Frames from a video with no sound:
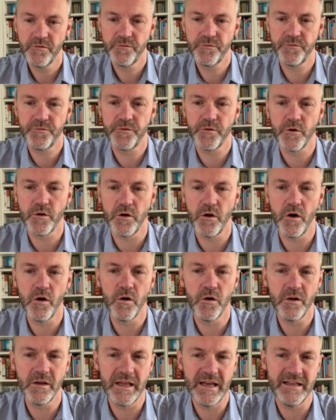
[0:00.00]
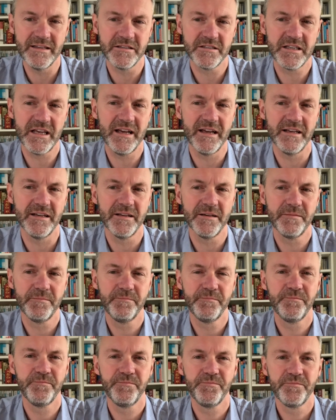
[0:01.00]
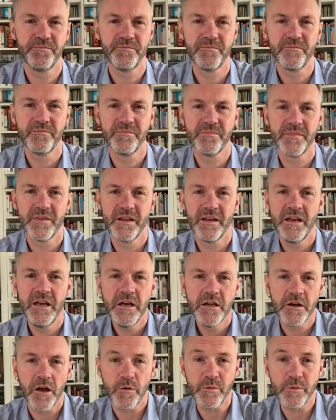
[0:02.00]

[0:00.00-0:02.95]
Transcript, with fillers: for all inside. Now,